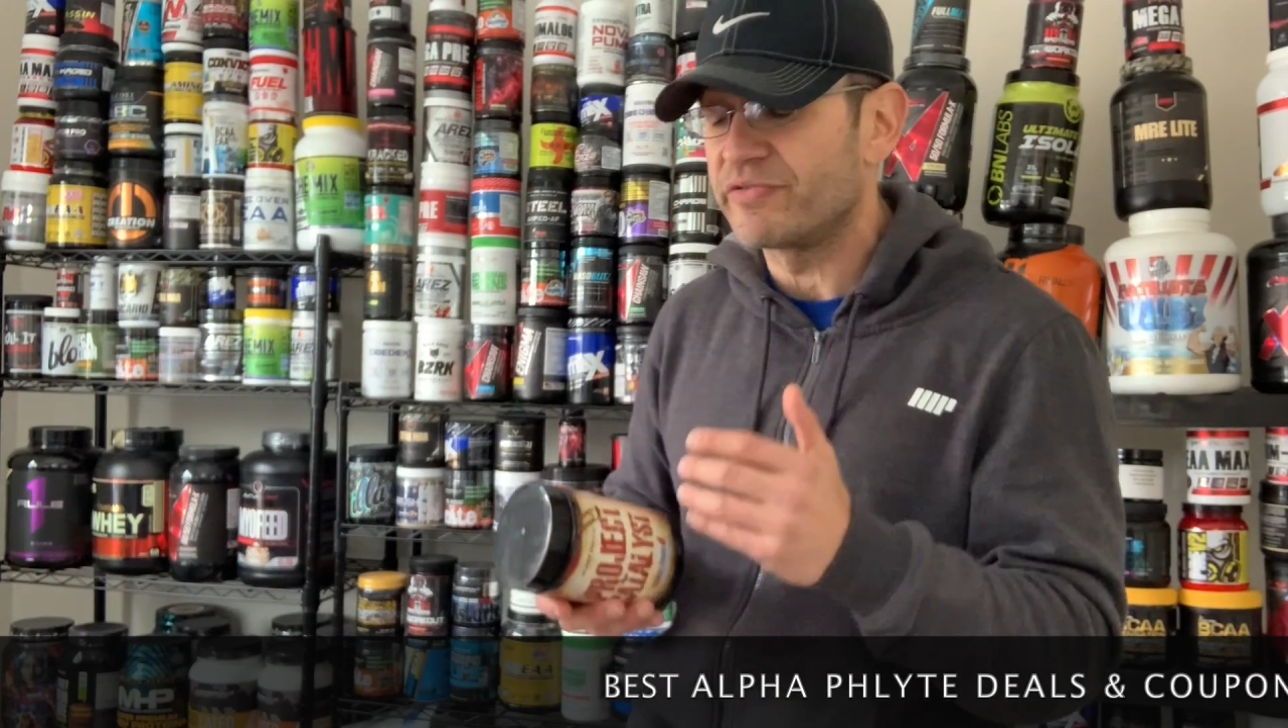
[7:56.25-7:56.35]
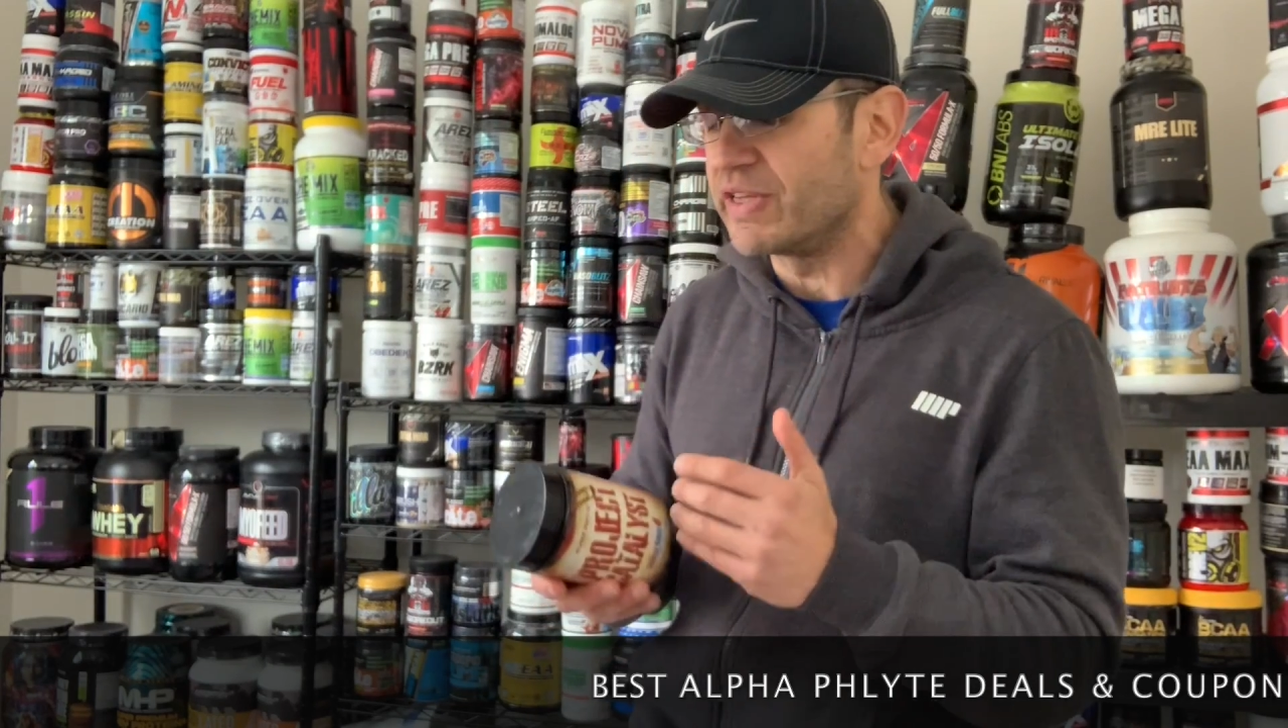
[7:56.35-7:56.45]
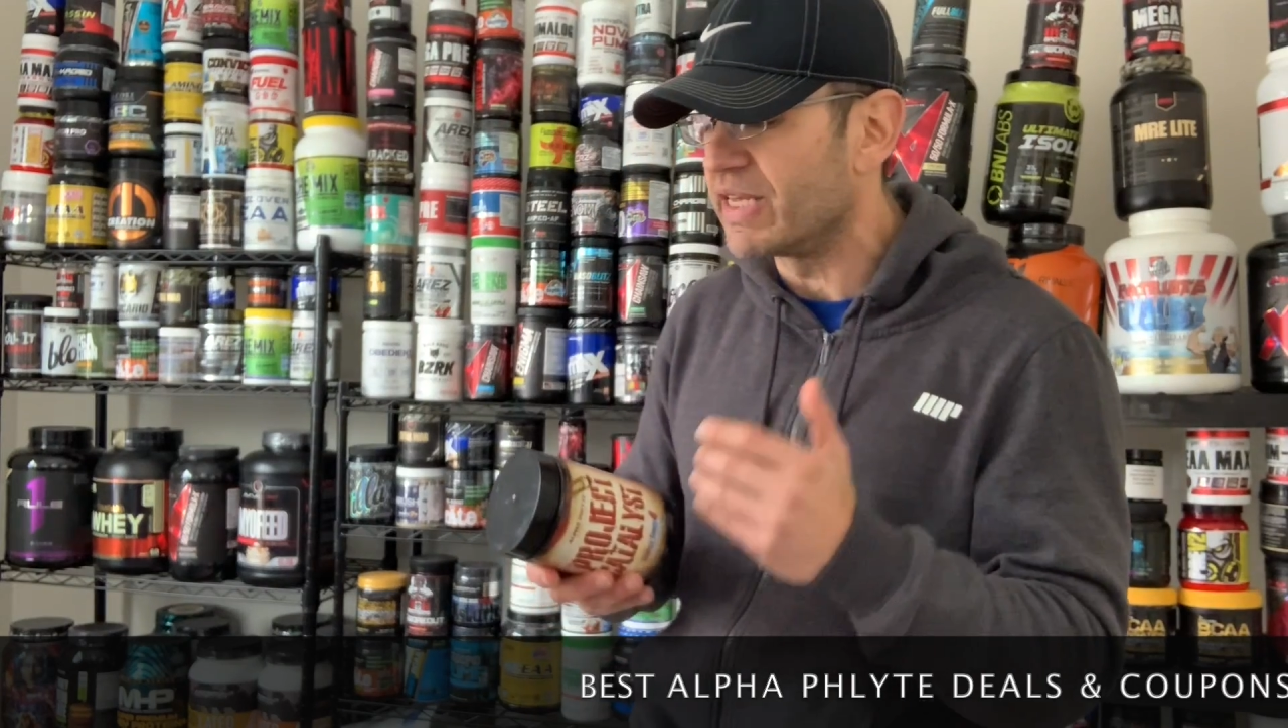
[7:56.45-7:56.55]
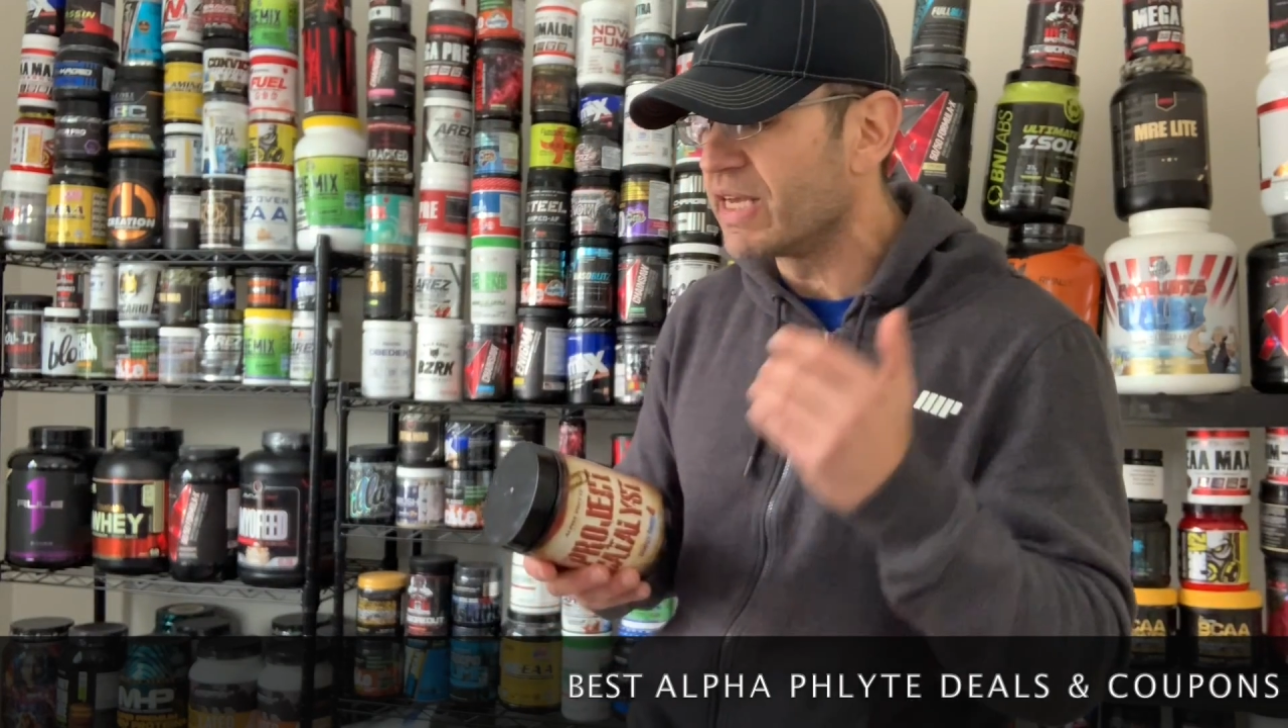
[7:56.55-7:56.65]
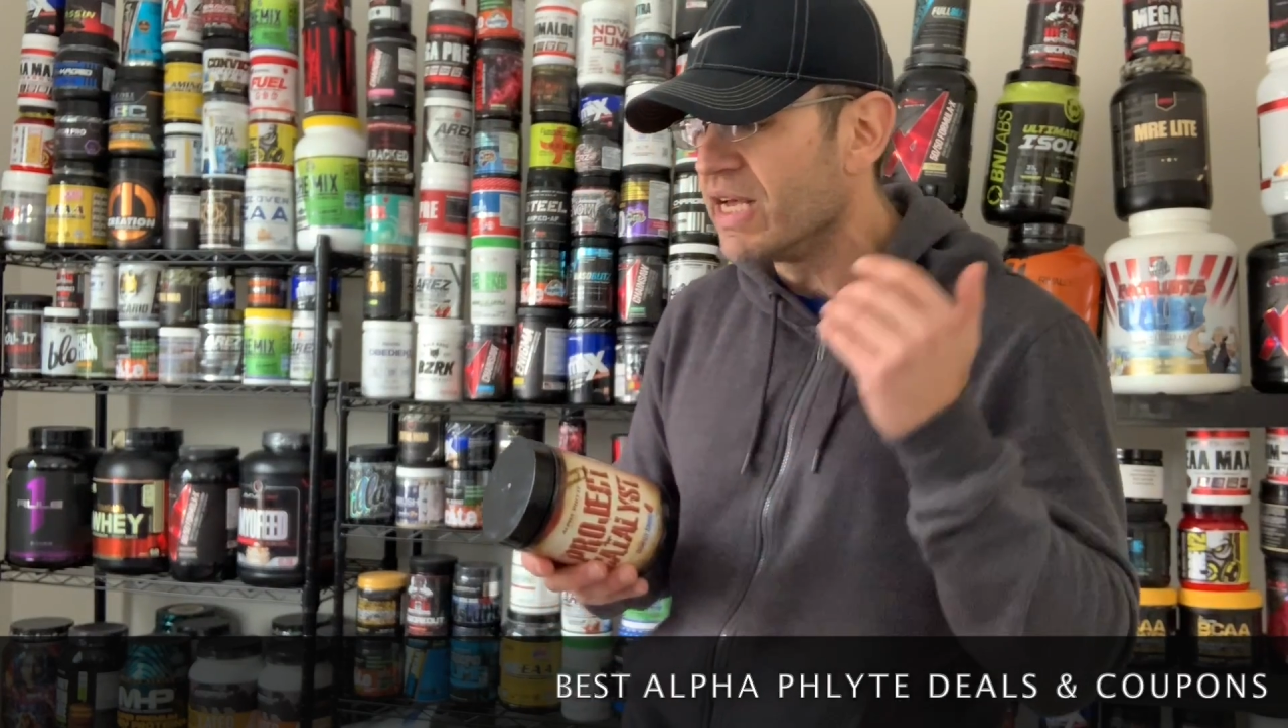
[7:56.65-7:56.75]

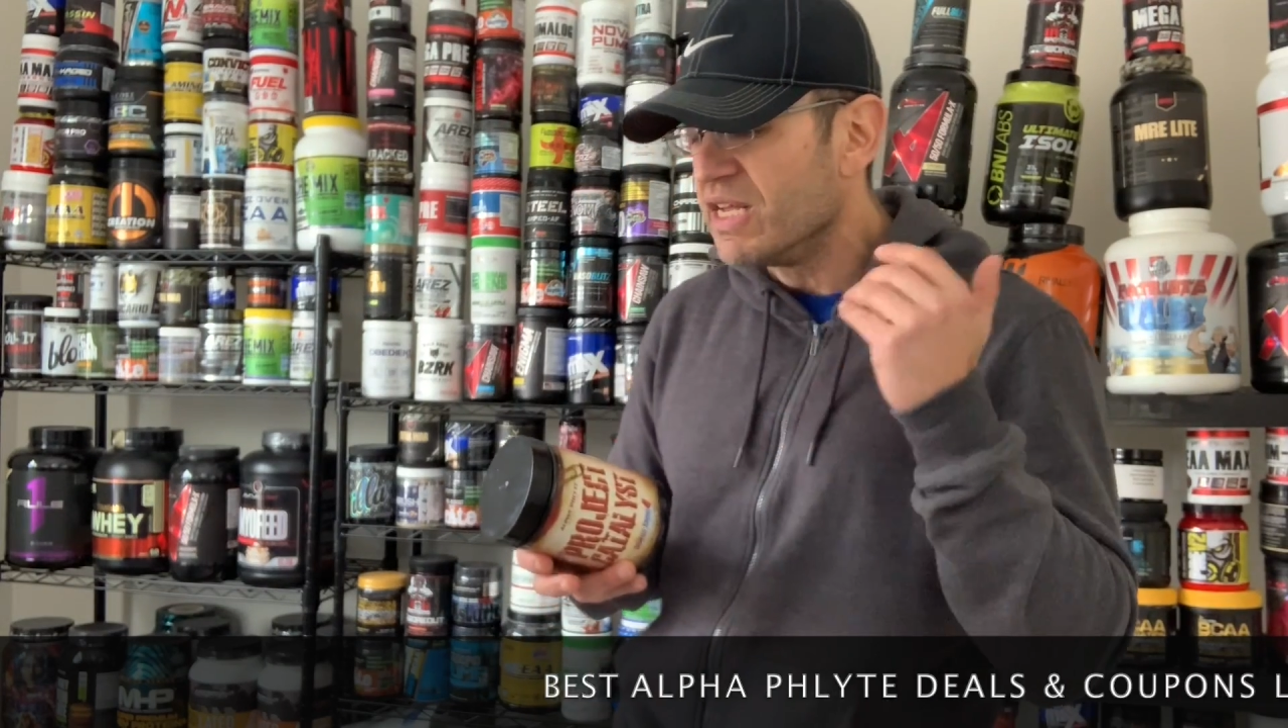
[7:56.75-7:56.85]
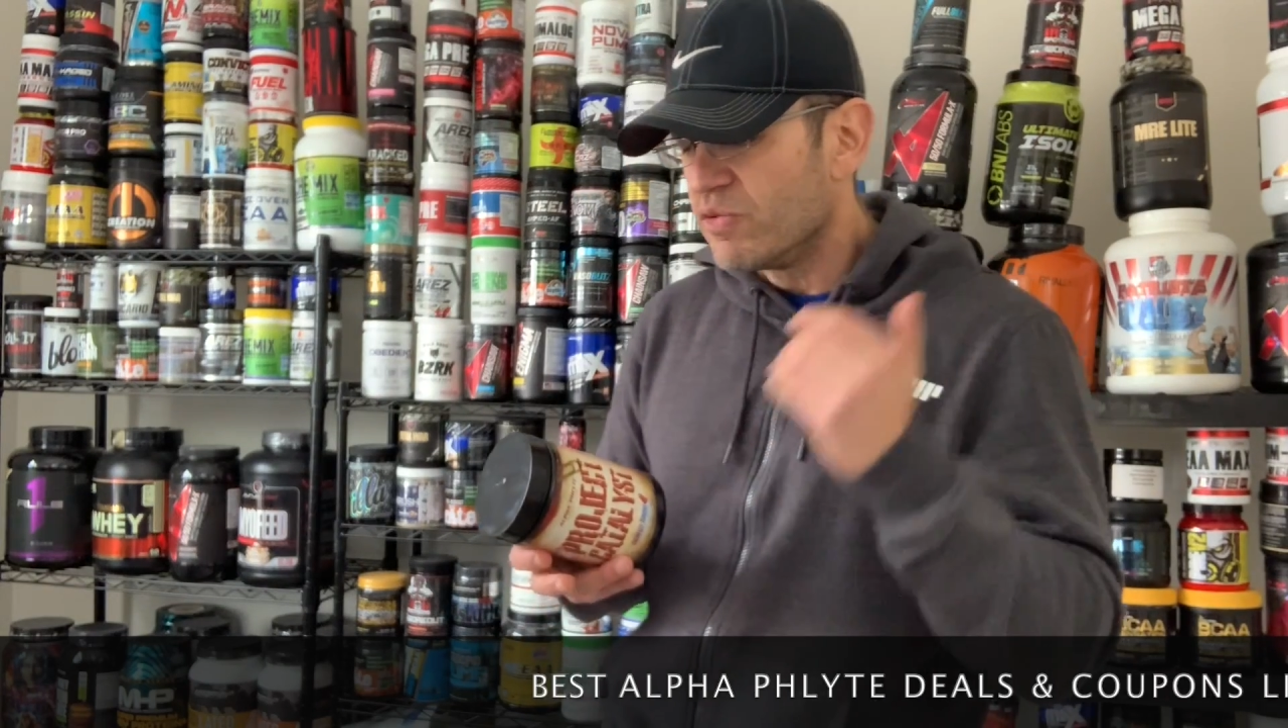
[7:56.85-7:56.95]
feeling,